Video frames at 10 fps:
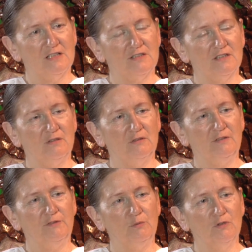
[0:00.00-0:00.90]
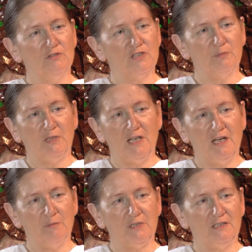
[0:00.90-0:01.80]
So if you want to be
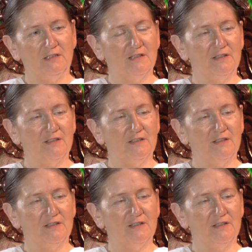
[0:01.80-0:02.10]
happy,